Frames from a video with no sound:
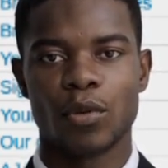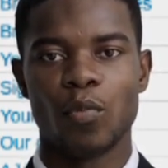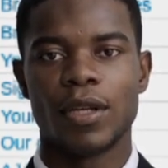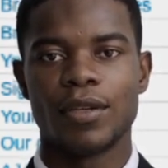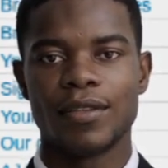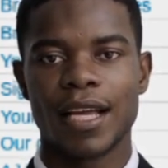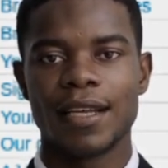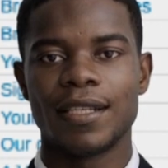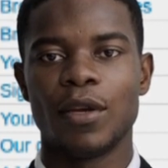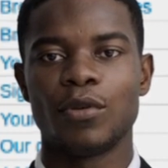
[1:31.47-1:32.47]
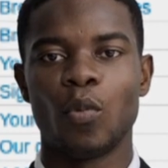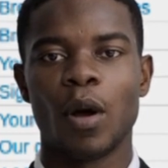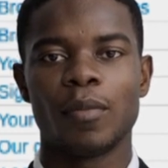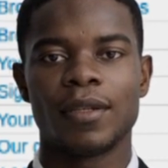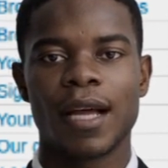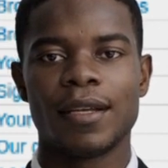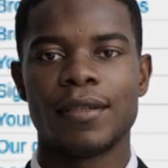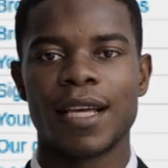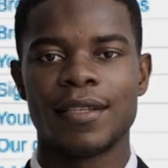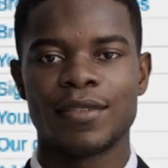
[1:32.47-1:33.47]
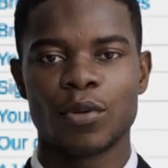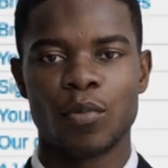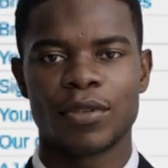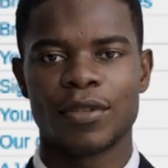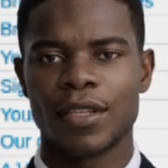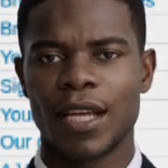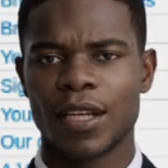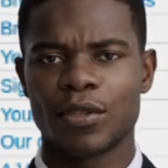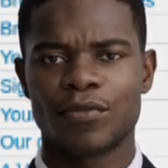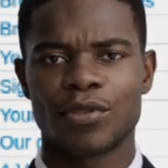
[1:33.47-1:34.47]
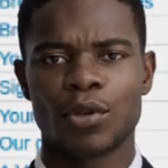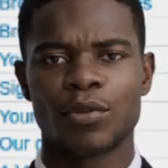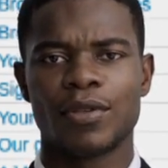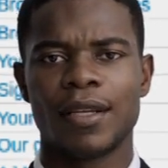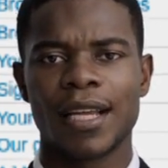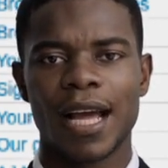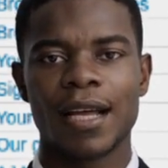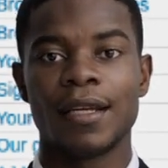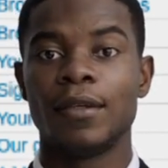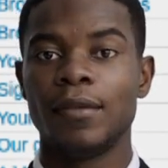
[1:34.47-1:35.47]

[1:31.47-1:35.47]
we could take down the website tested with a denial of service attack.